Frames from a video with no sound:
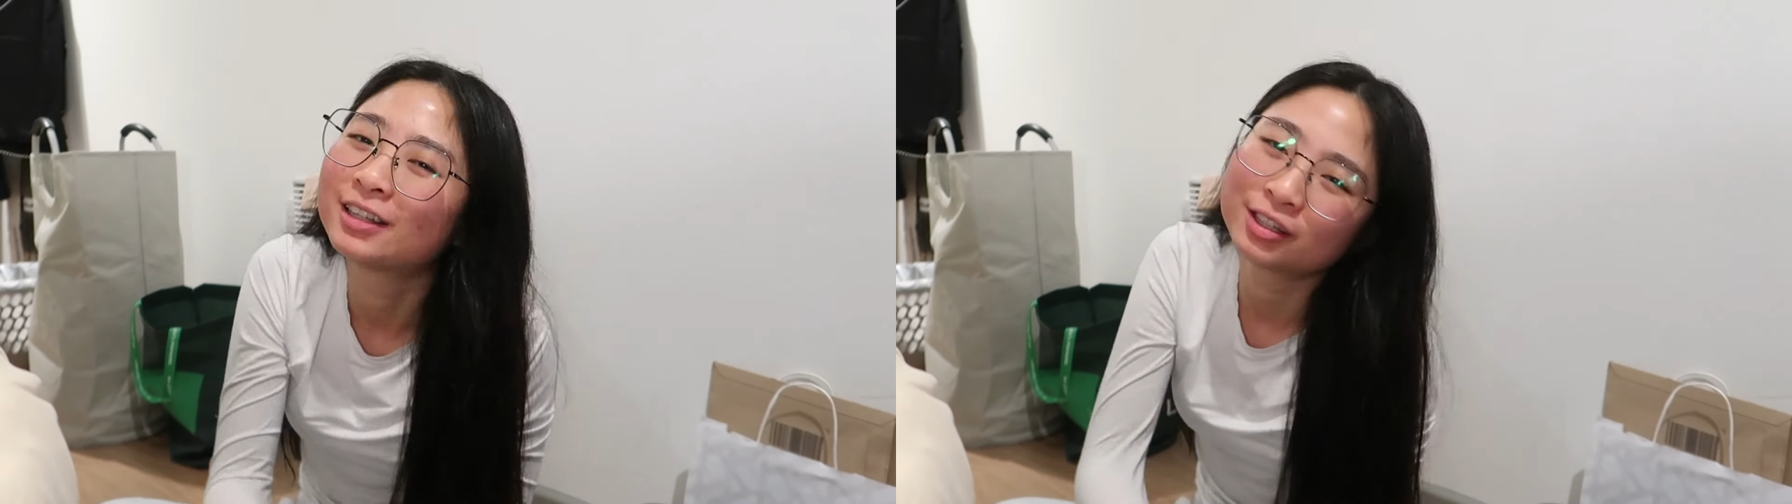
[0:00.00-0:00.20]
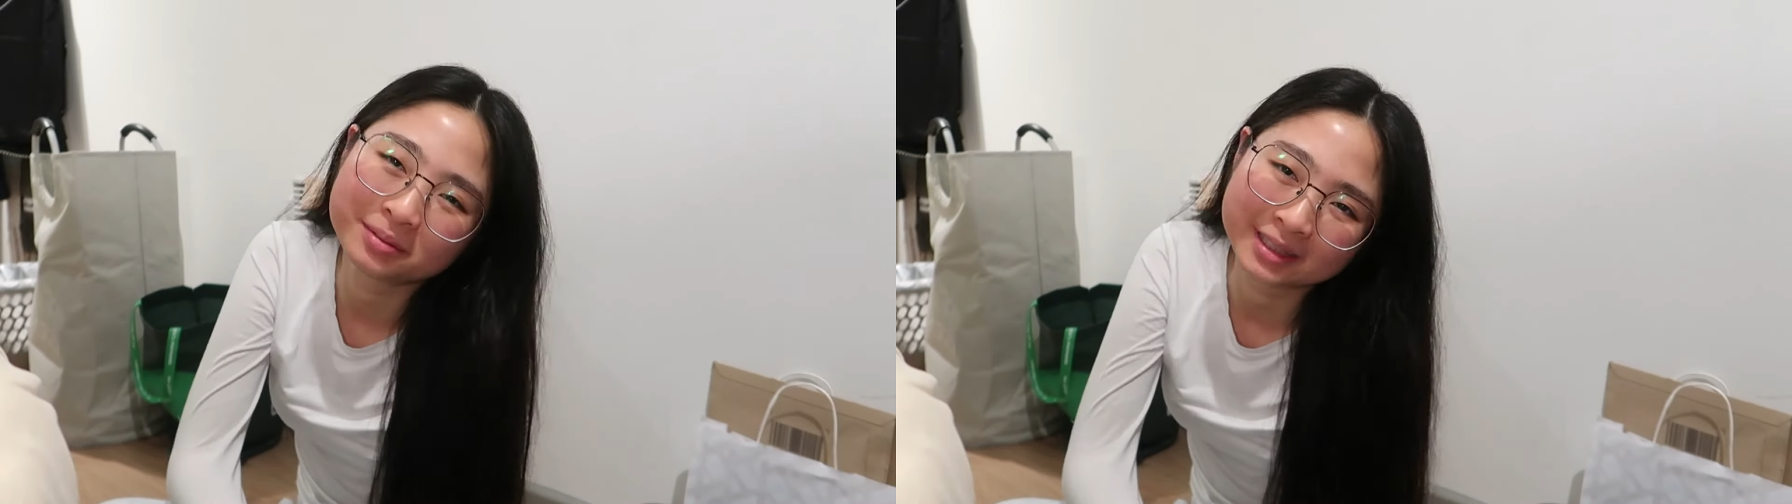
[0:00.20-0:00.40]

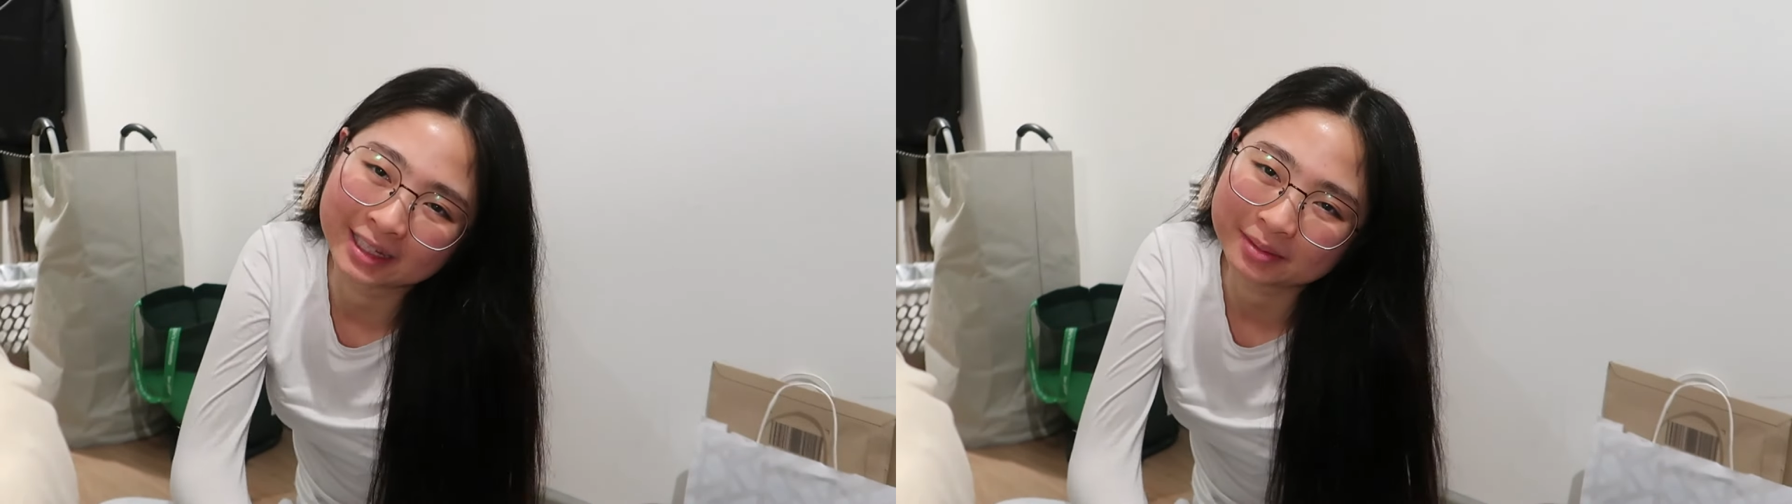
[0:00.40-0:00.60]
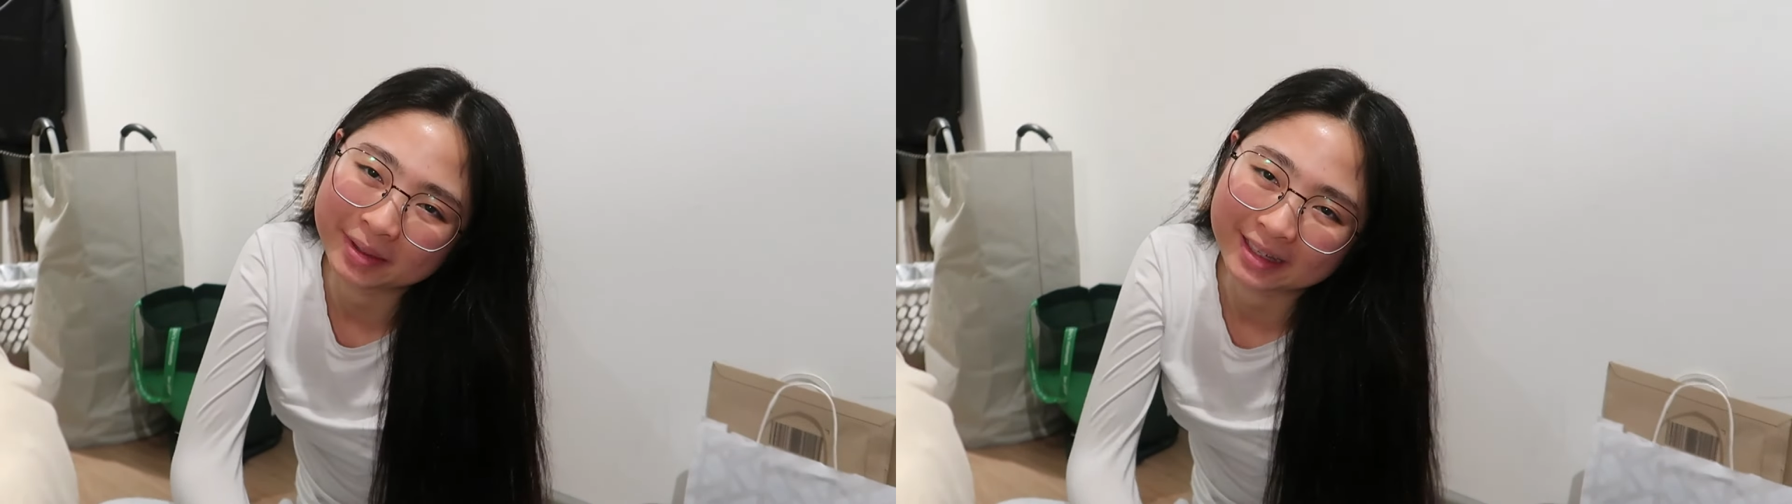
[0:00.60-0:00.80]
nobody
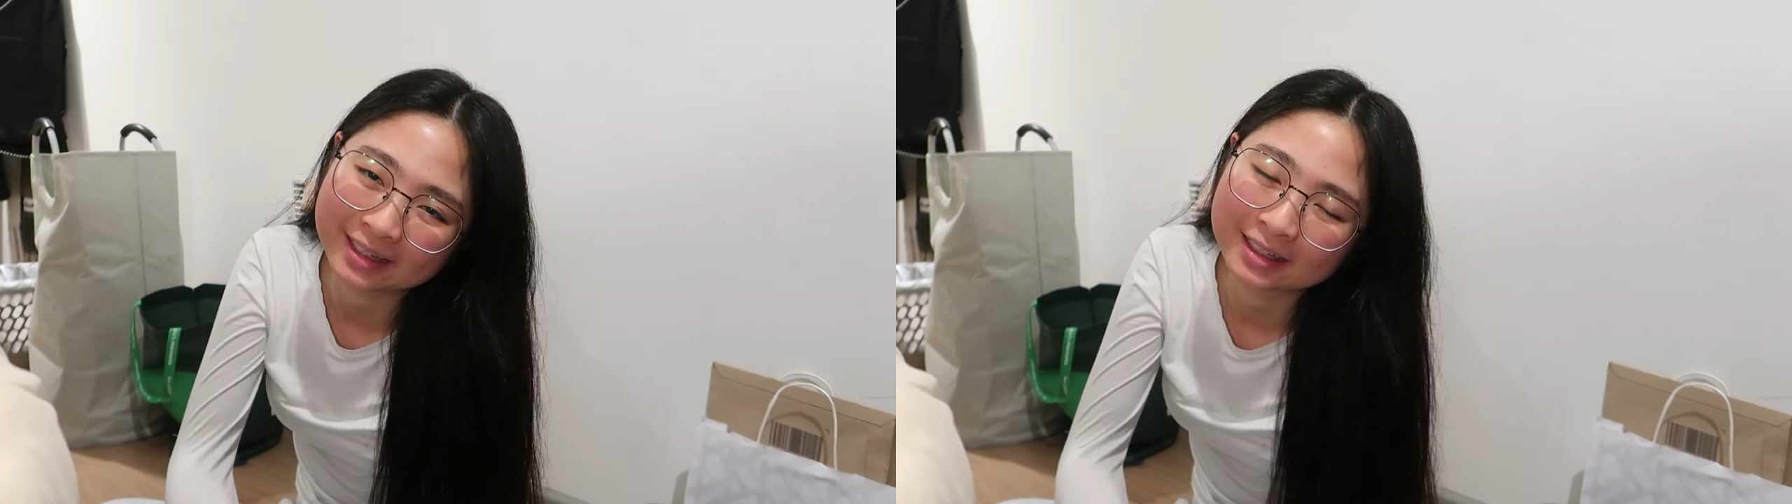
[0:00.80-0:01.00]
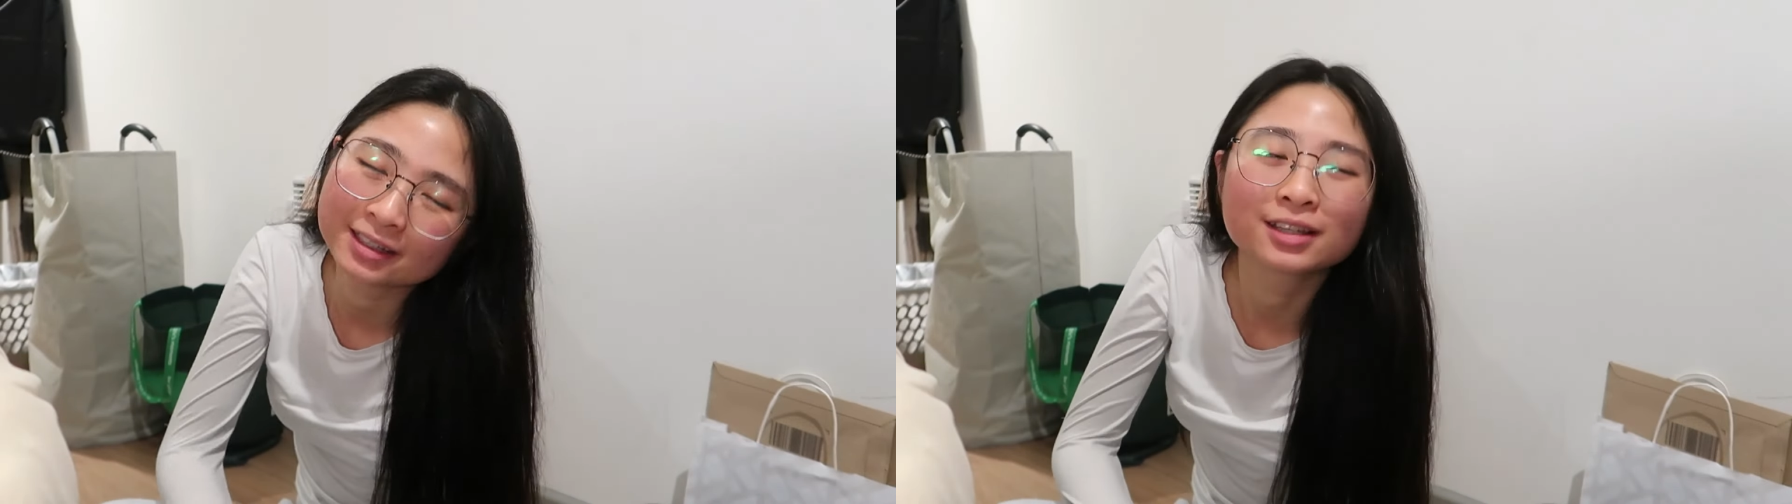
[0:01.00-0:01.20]
likes packing,